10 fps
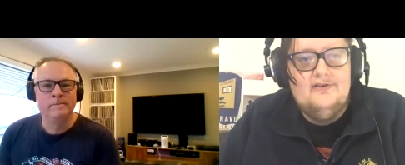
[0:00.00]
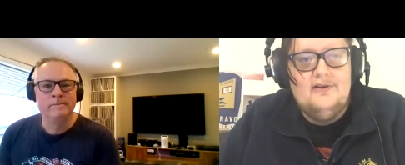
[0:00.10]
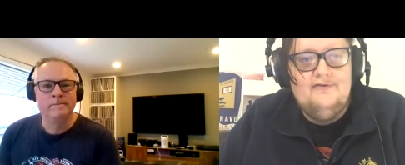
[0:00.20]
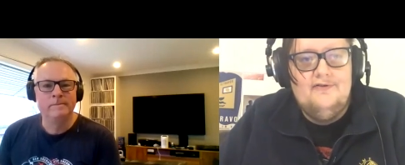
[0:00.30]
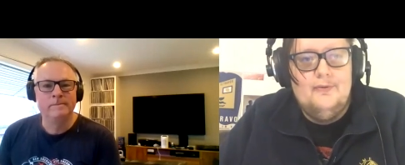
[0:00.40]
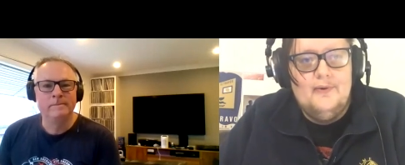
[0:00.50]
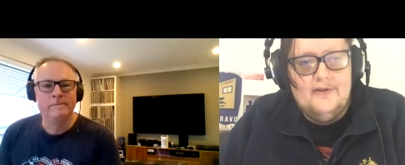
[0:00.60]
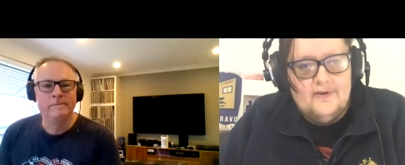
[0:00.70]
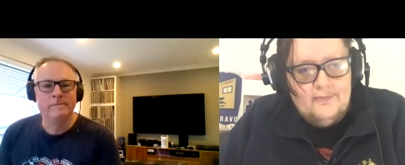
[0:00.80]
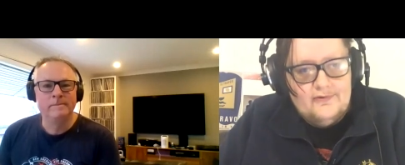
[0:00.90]
Speaker 1: it's if the
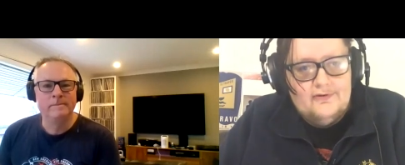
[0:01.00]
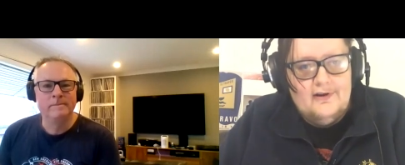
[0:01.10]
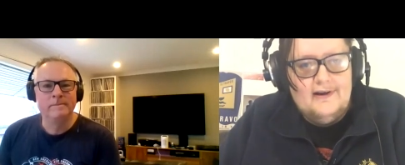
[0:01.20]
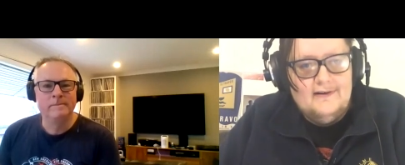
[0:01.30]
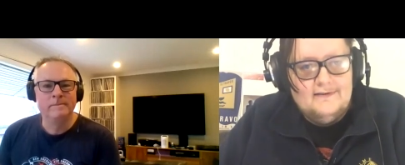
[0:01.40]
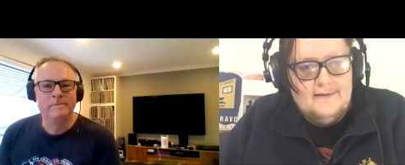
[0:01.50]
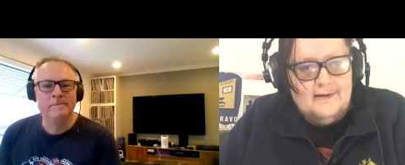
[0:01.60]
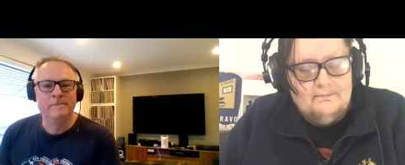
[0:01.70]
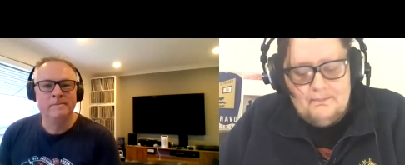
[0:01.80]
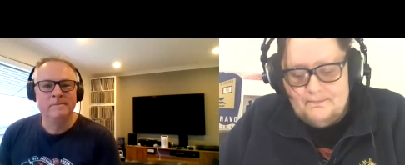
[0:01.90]
rhythms and
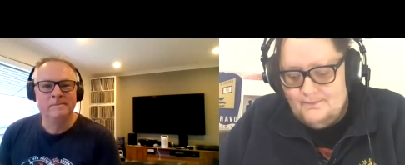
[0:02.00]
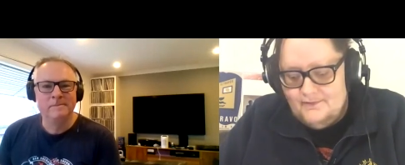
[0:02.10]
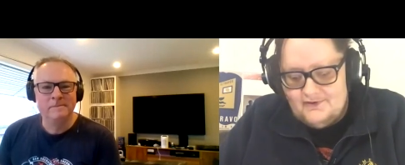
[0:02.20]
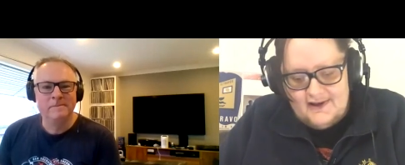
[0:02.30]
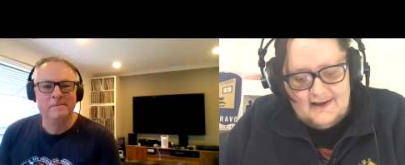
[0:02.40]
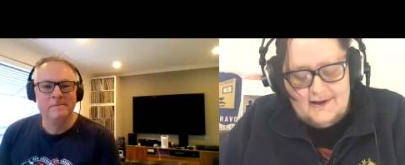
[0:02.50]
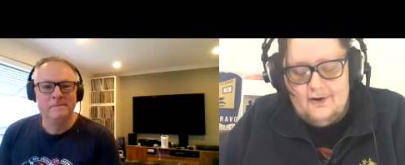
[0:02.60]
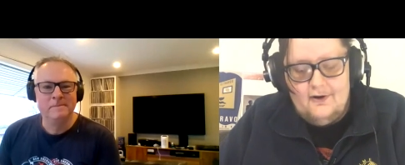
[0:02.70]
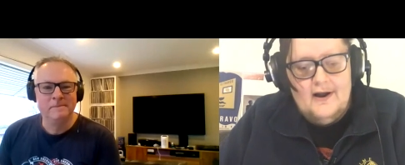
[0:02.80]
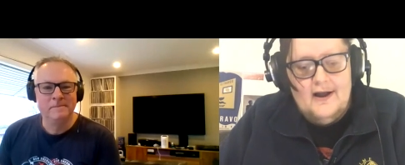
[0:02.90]
and
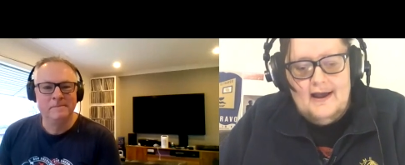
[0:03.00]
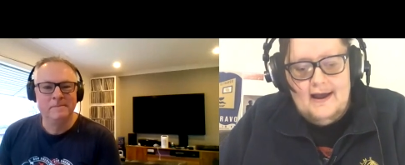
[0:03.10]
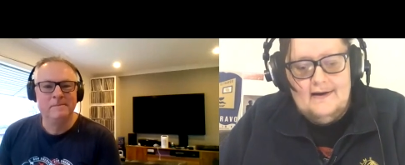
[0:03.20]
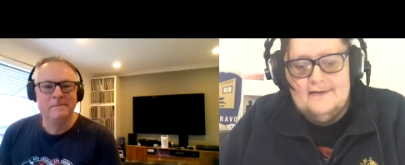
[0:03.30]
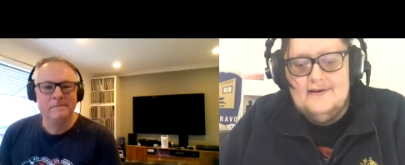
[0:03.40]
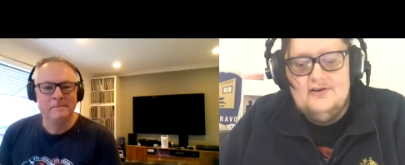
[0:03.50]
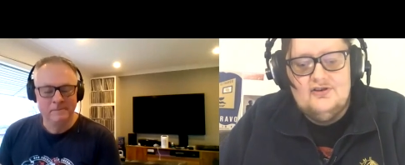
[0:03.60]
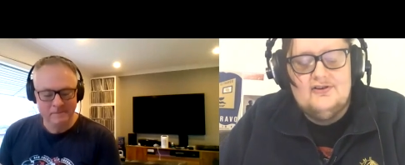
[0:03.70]
sync or anything.